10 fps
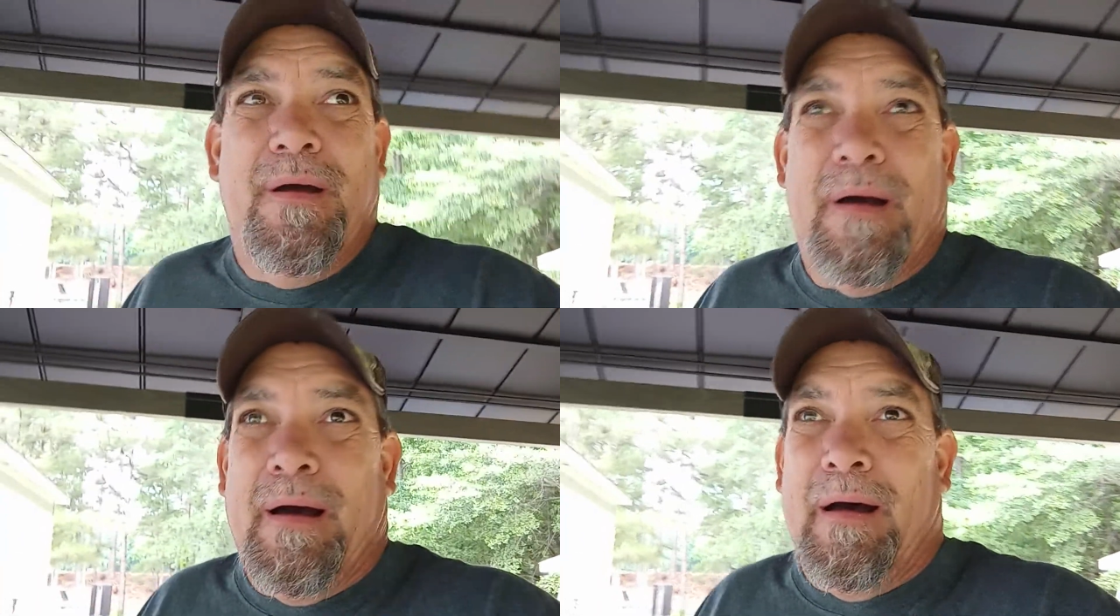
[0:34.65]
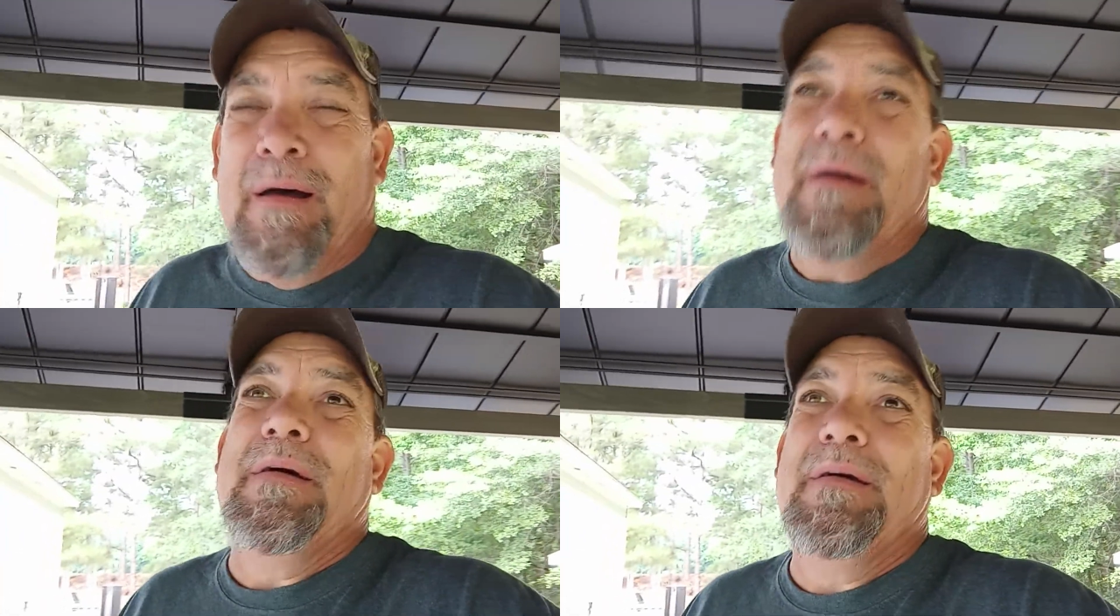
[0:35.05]
uh,
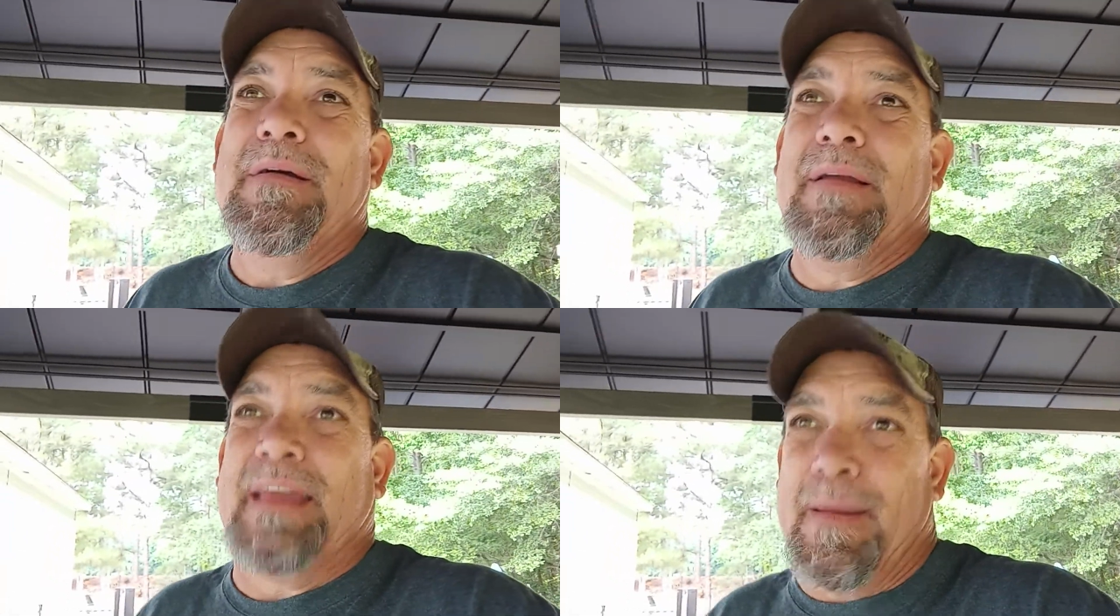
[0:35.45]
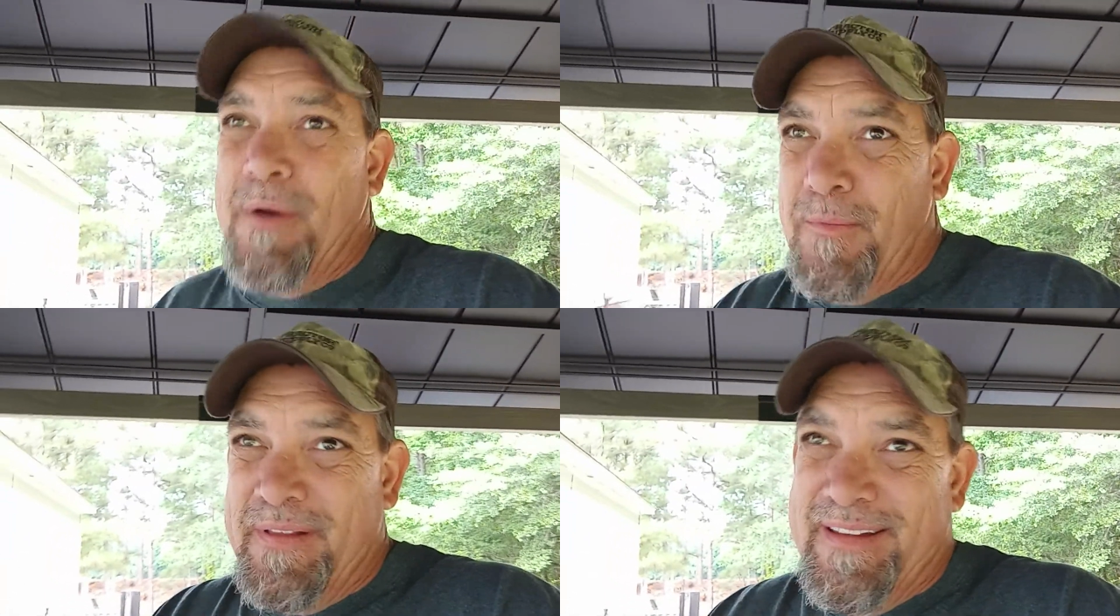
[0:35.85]
came
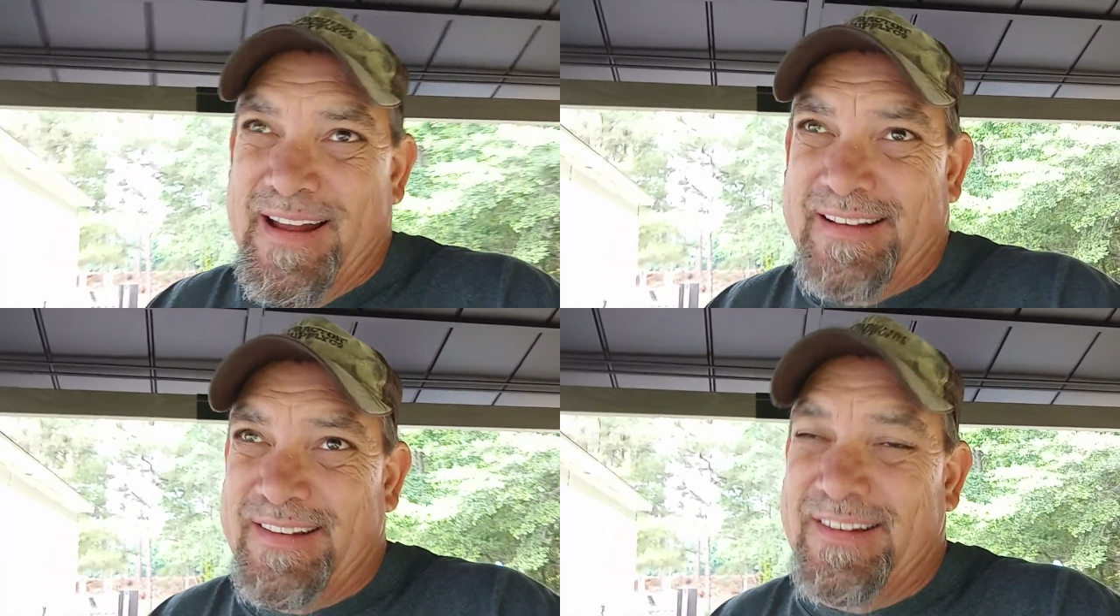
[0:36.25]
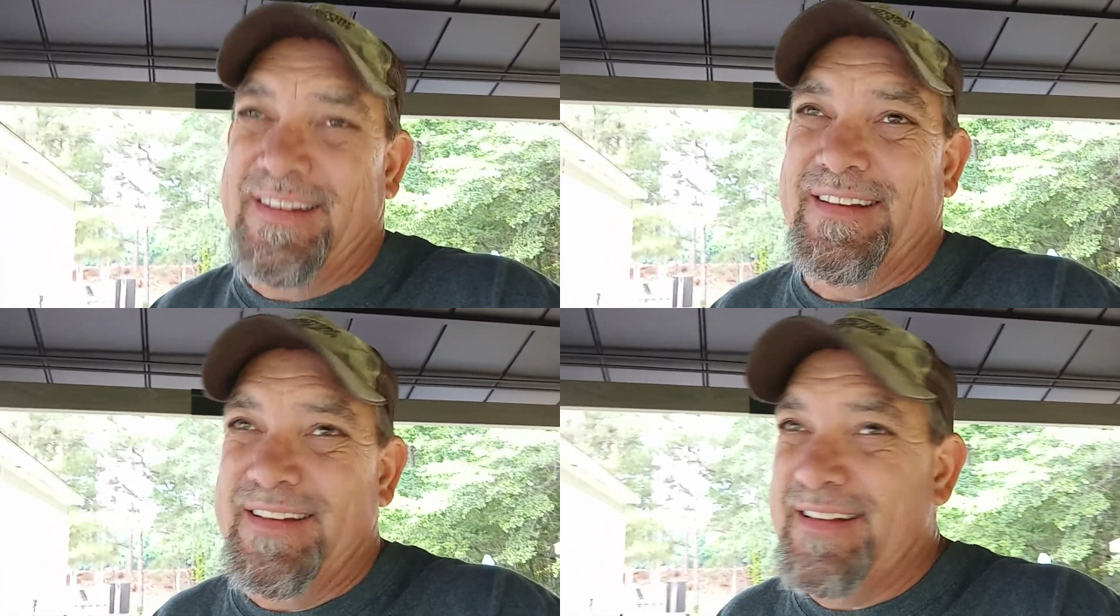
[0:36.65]
up with this.